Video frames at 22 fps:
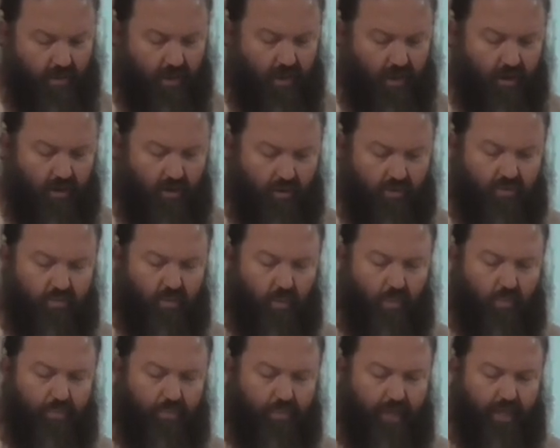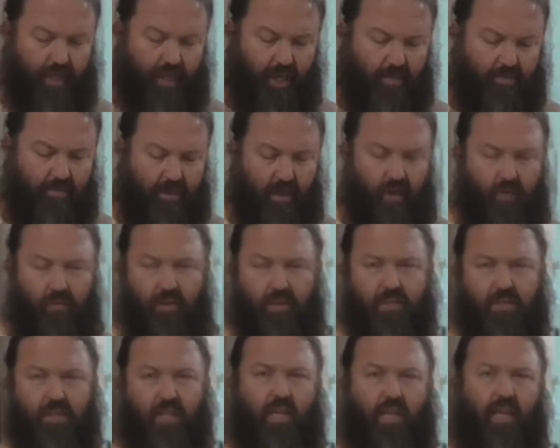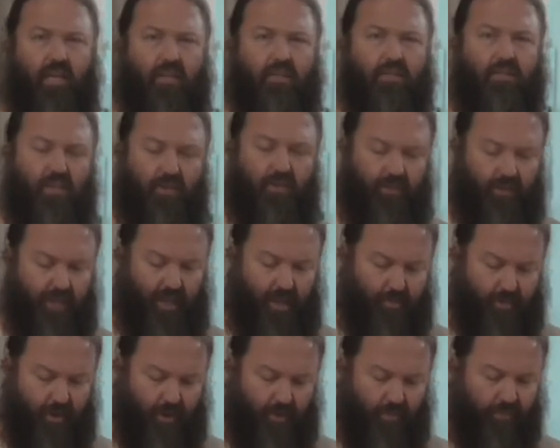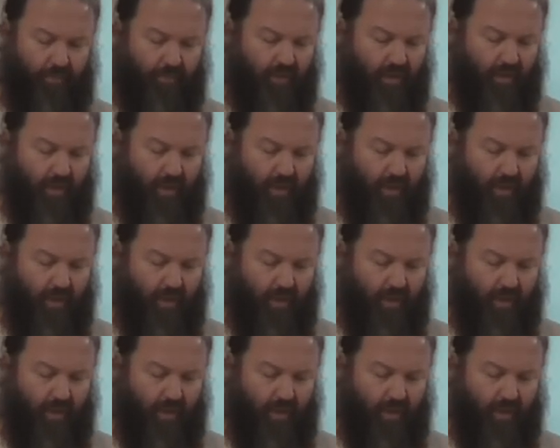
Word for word: hold what became known as the Council of Clermont,